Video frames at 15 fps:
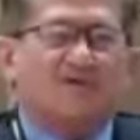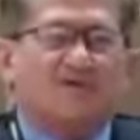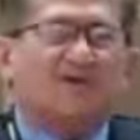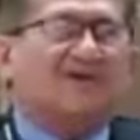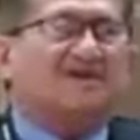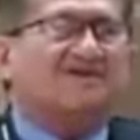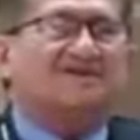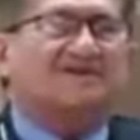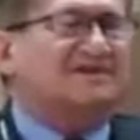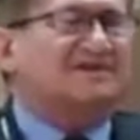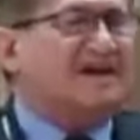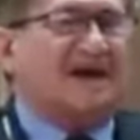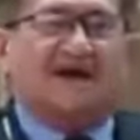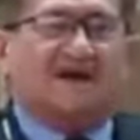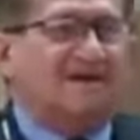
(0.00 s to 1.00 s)
within a
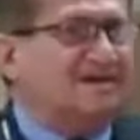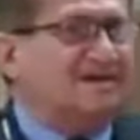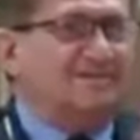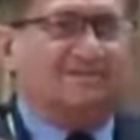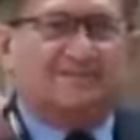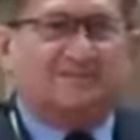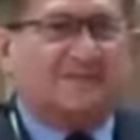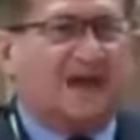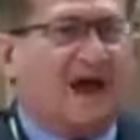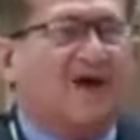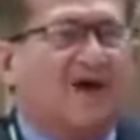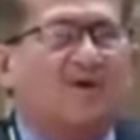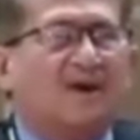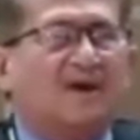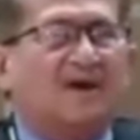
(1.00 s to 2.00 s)
second, I
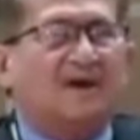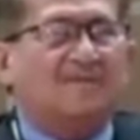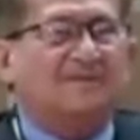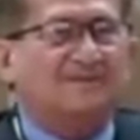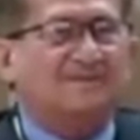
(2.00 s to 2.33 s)
wake up.